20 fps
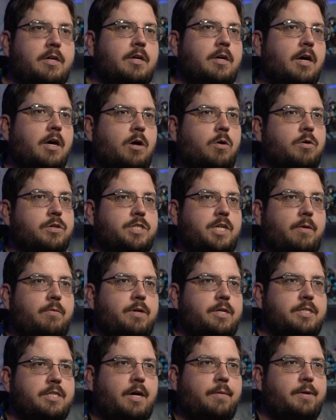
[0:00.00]
Of course, that one
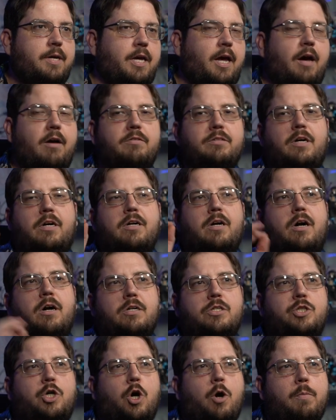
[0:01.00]
is coming out on
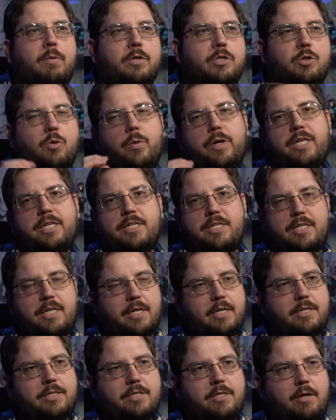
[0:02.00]
October
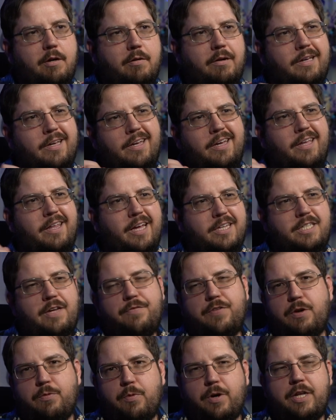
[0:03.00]
26th, so that's
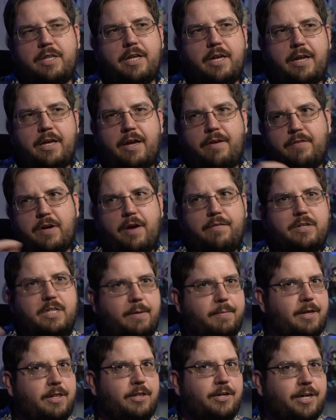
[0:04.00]
definitely one that every time
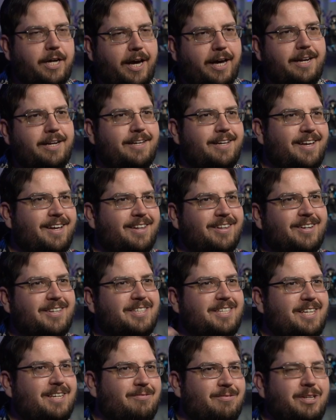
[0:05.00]
I look at it, it
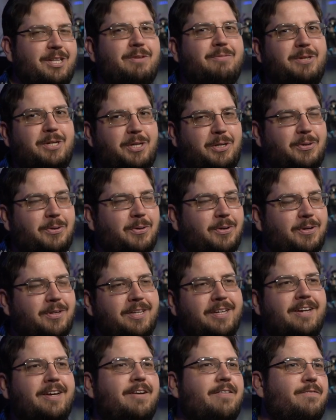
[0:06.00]
looks really, really cool
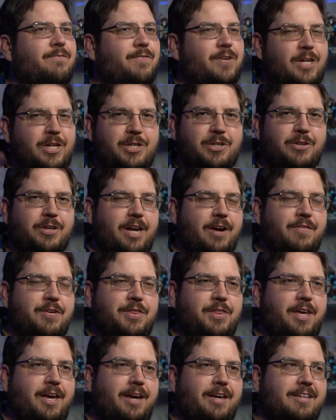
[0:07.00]
visually and
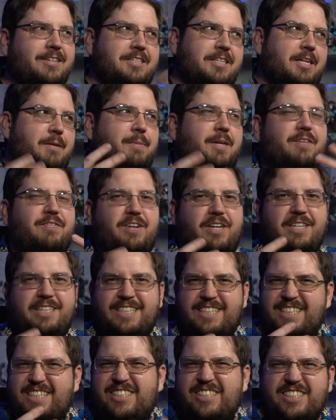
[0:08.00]
everything. There's a little bit of a
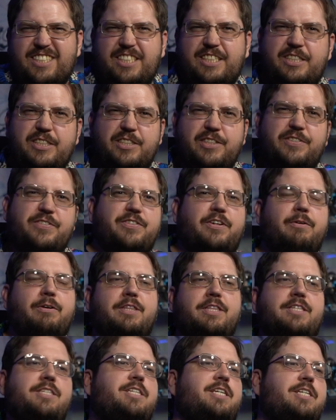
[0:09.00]
oof with
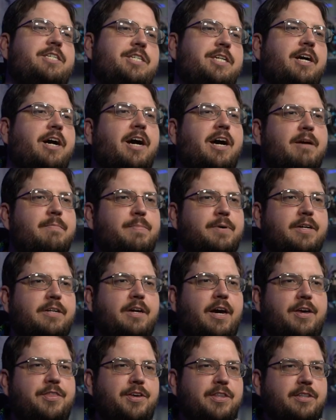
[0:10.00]
the CGI, but
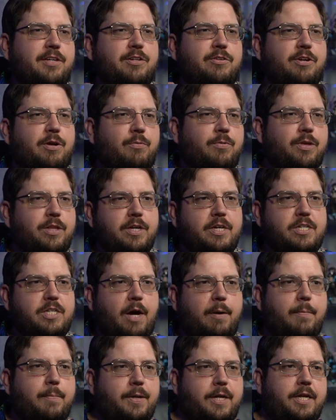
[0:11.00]
I think they're doing a really good
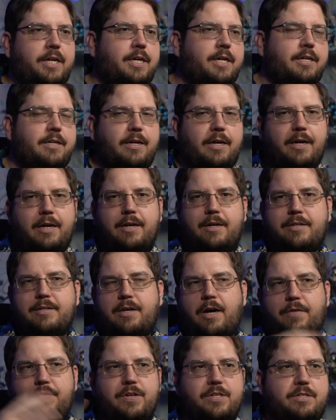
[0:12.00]
job of blending it, and
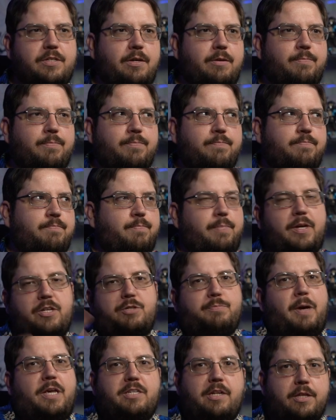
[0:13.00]
obviously,
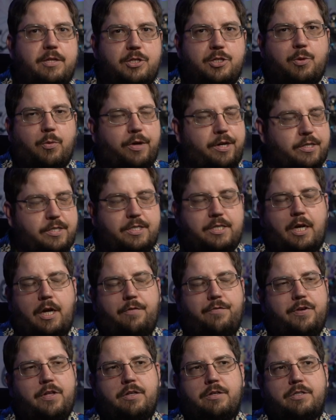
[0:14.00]
based on the story
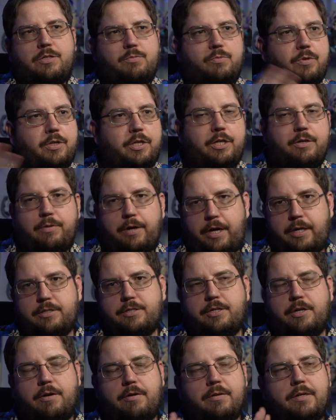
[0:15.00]
itself, it looks really great,
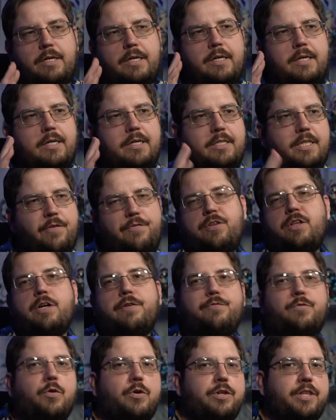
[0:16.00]
so definitely looking
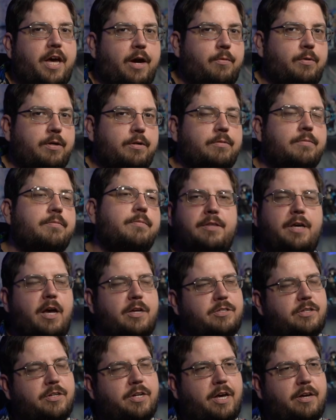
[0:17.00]
forward to that one. They
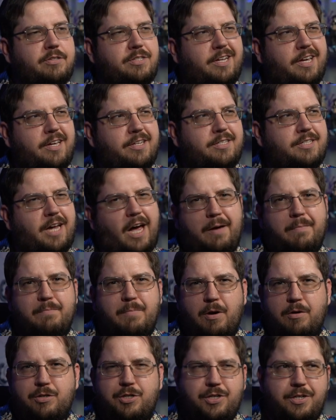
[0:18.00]
also announced a stop
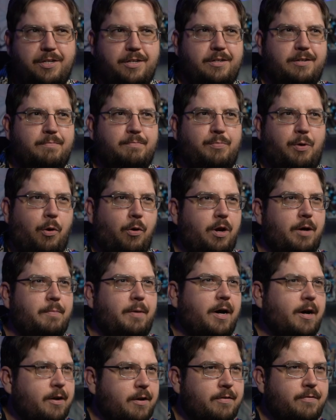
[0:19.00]
motion
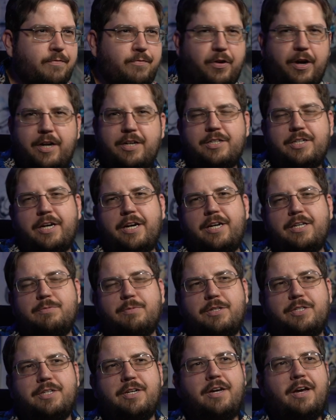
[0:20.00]
Pokemon franchise,
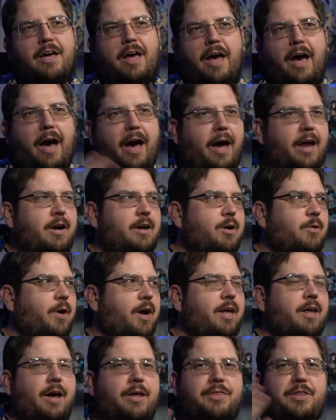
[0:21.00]
which I don't know. I,
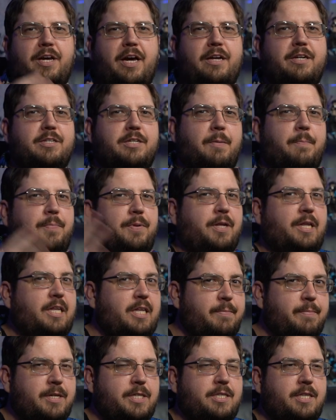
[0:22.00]
I think I completely
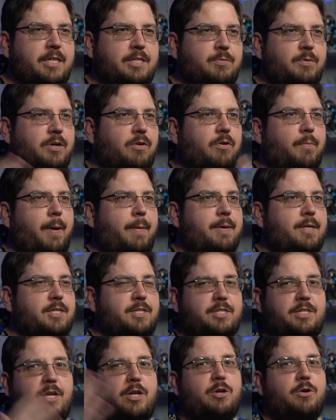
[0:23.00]
missed this one, or maybe this
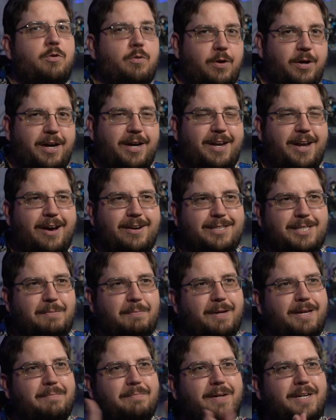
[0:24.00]
is a new
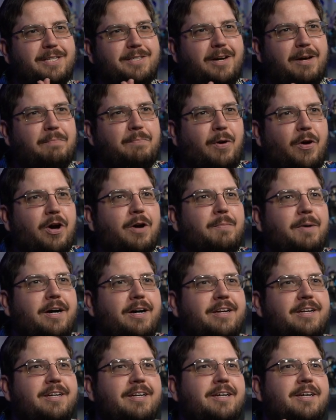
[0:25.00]
announcement, but it's called
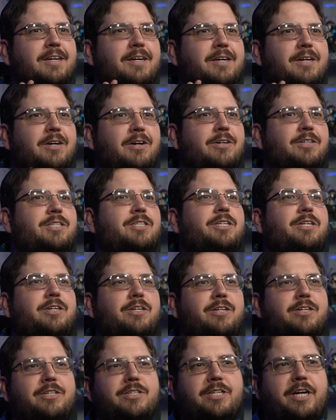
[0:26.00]
Pokemon
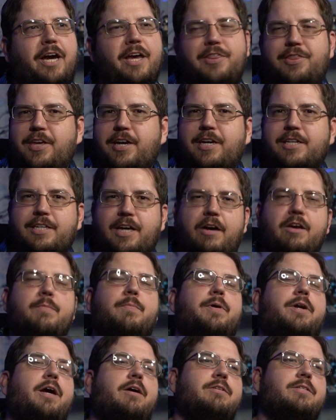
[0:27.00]
Concierge, I think is how you
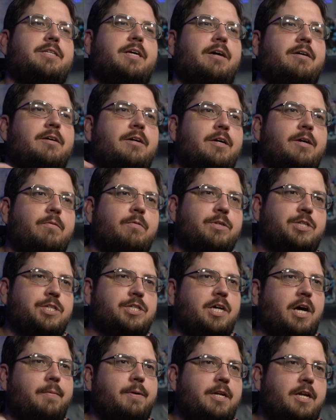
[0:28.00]
pronounce that, which is
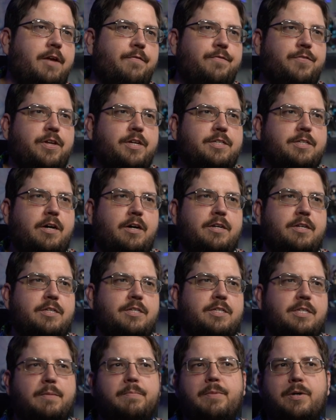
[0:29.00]
coming to Netflix on
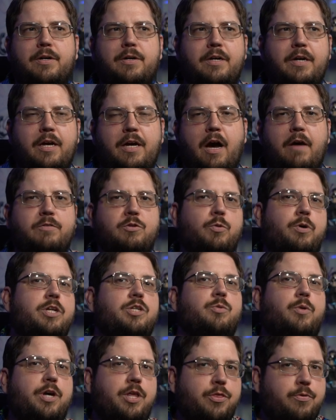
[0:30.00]
December of
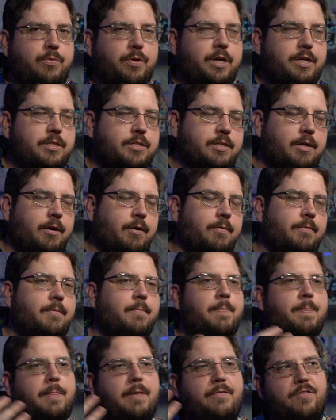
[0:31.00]
2023. So
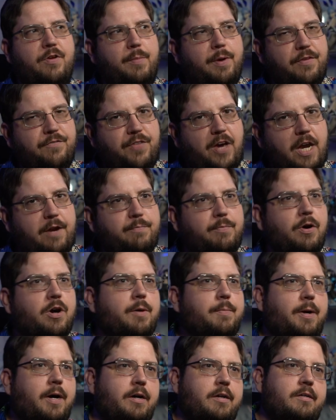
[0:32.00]
if you're a big fan of
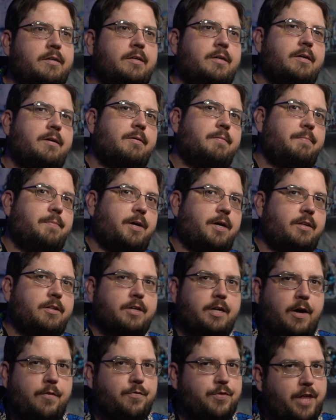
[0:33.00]
Pokemon, be on the
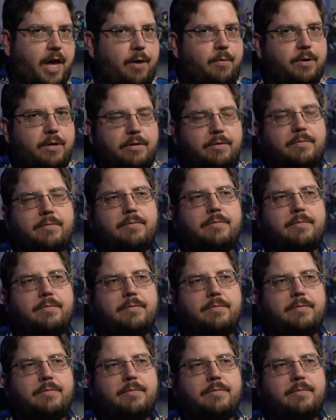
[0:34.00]
lookout for that one.